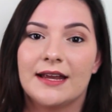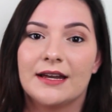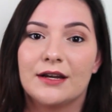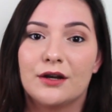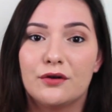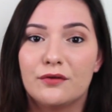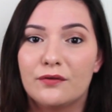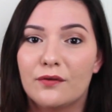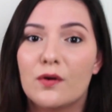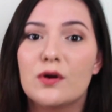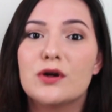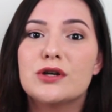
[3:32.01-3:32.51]
And
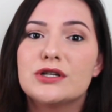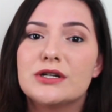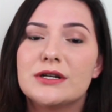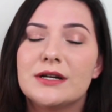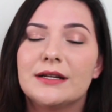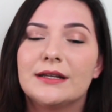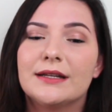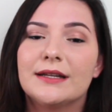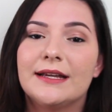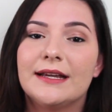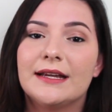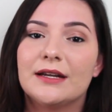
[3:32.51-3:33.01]

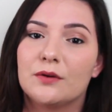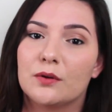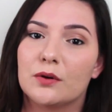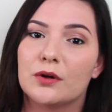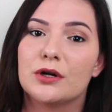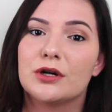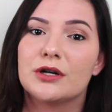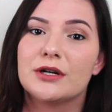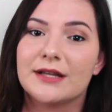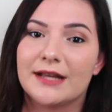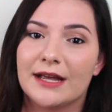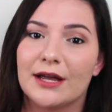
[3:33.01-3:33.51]
unfortunately, in
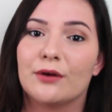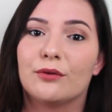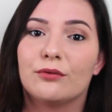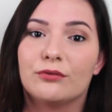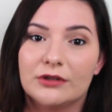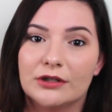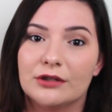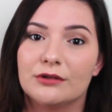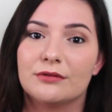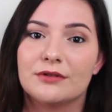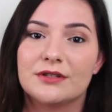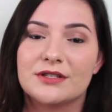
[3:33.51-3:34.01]
order to get
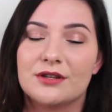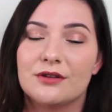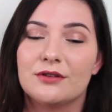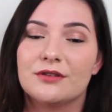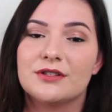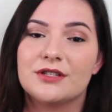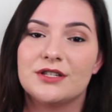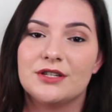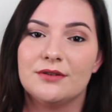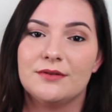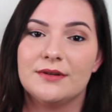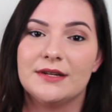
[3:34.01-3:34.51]
real
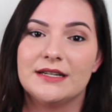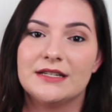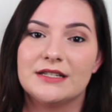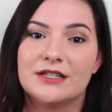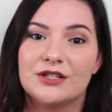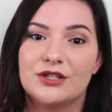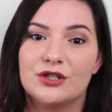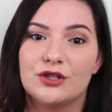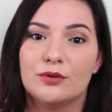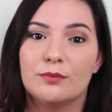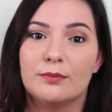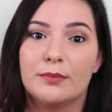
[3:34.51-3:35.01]
results, you need
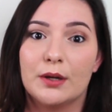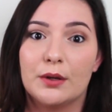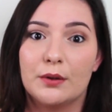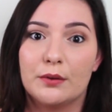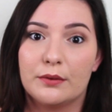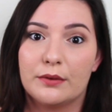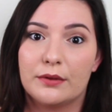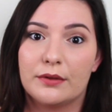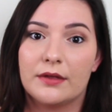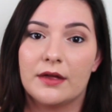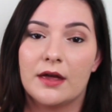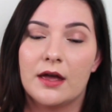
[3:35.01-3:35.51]
to do
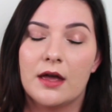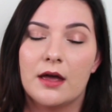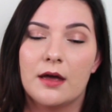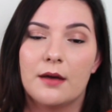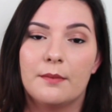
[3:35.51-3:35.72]
both.